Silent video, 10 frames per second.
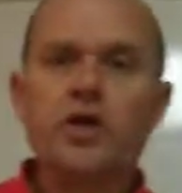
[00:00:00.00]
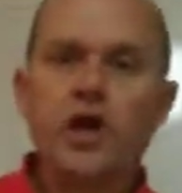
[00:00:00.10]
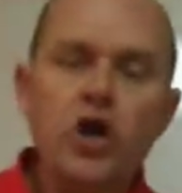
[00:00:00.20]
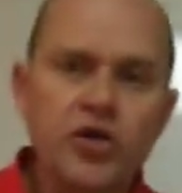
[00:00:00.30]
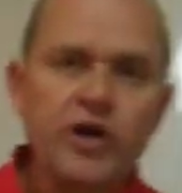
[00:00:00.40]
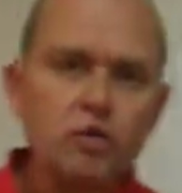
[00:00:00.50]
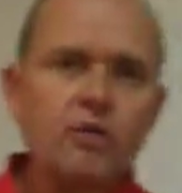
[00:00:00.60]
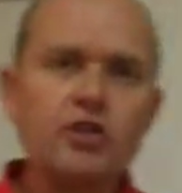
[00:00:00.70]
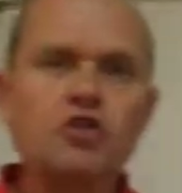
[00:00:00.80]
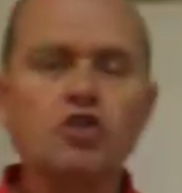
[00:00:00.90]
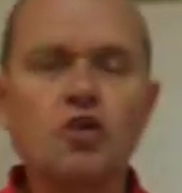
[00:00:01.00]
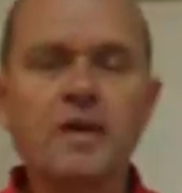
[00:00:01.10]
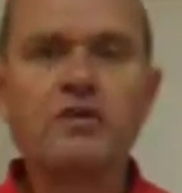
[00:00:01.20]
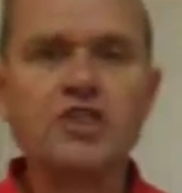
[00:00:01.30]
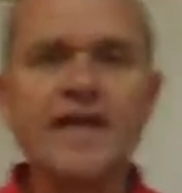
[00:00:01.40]
Okay, what we're going to talk
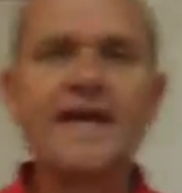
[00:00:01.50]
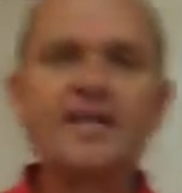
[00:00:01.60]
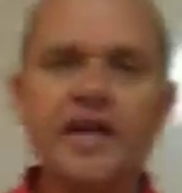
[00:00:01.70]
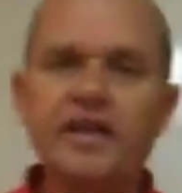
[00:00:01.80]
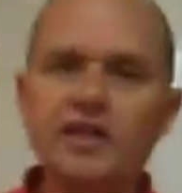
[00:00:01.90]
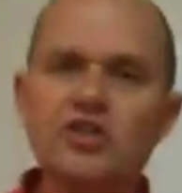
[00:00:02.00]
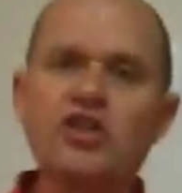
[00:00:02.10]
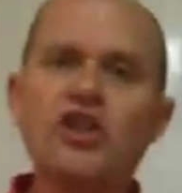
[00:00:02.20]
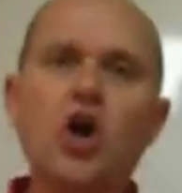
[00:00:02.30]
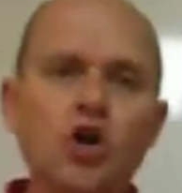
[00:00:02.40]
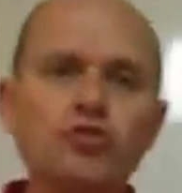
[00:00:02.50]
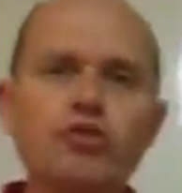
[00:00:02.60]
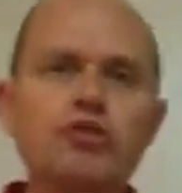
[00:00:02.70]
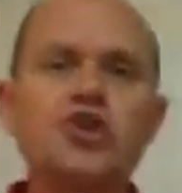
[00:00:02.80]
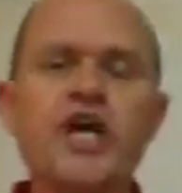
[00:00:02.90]
about today then is the en
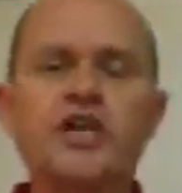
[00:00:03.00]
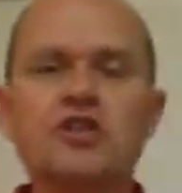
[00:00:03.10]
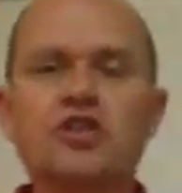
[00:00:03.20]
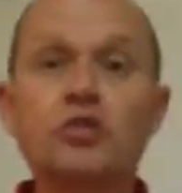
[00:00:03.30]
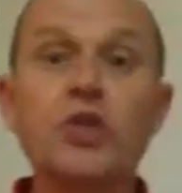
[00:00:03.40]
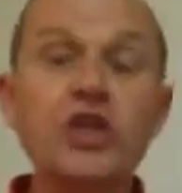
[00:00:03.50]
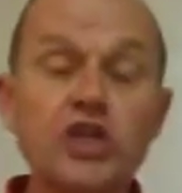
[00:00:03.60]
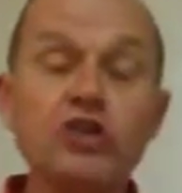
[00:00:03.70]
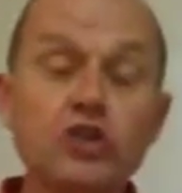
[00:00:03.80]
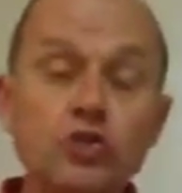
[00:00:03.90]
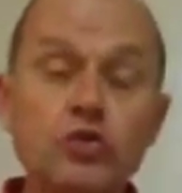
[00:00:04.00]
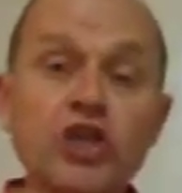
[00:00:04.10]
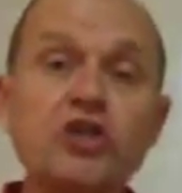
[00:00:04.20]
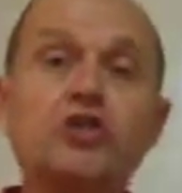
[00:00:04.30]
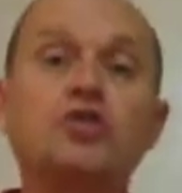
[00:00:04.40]
route checks that you
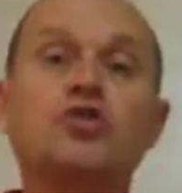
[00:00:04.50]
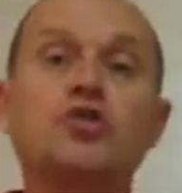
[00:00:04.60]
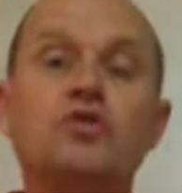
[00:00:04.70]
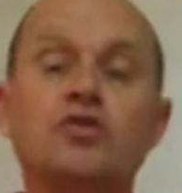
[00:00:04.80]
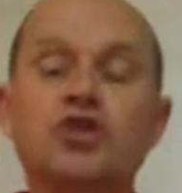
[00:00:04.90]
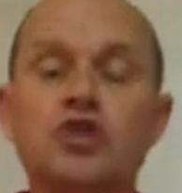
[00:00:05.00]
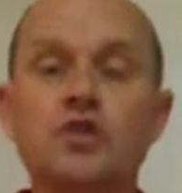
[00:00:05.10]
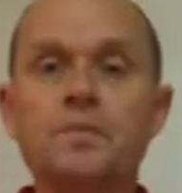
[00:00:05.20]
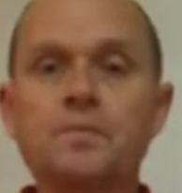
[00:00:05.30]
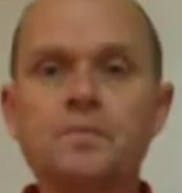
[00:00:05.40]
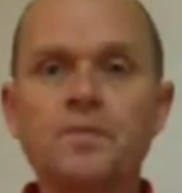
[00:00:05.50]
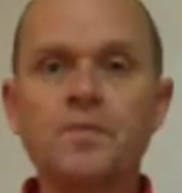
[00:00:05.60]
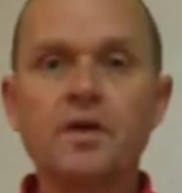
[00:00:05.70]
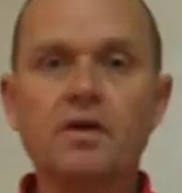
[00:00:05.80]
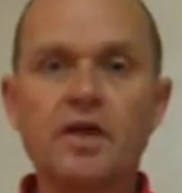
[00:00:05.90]
need your students to do.
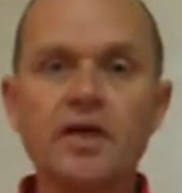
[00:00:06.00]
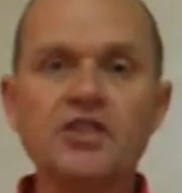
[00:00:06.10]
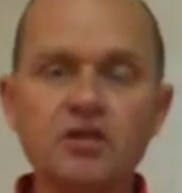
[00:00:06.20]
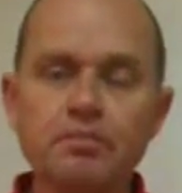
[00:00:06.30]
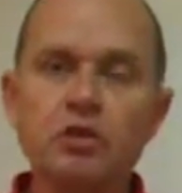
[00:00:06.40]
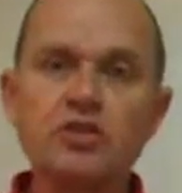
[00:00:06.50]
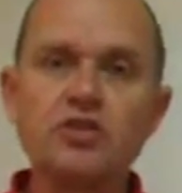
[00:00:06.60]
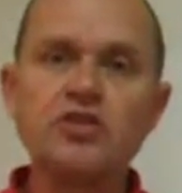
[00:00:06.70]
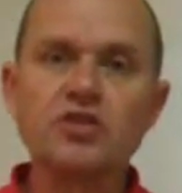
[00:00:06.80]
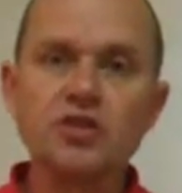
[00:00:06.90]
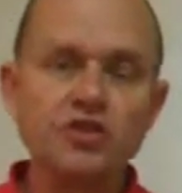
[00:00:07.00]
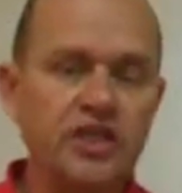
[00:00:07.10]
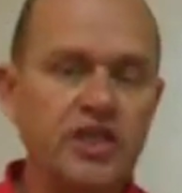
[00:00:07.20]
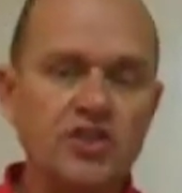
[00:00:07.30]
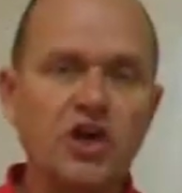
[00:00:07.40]
Okay, it's important that
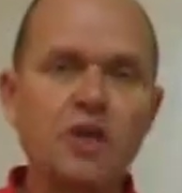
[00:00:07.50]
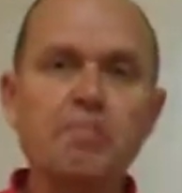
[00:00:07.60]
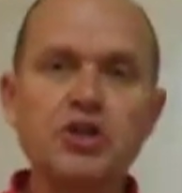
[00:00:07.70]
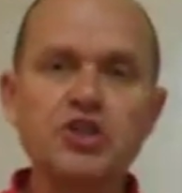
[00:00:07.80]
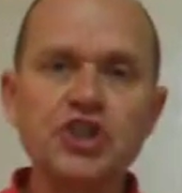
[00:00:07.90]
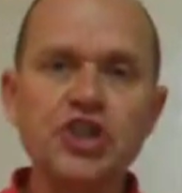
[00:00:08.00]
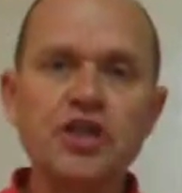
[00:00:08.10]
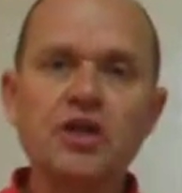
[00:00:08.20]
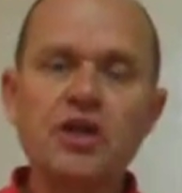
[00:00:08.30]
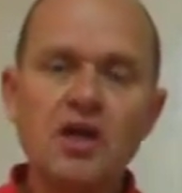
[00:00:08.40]
these are punchy,